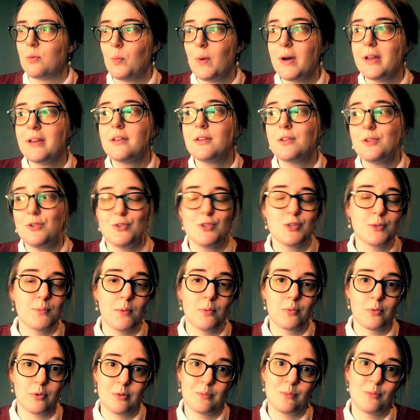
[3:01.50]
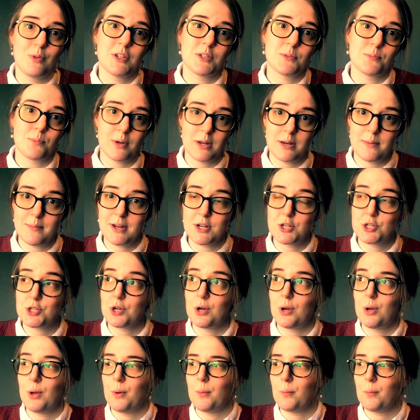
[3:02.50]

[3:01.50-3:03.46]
one usable room was pretty much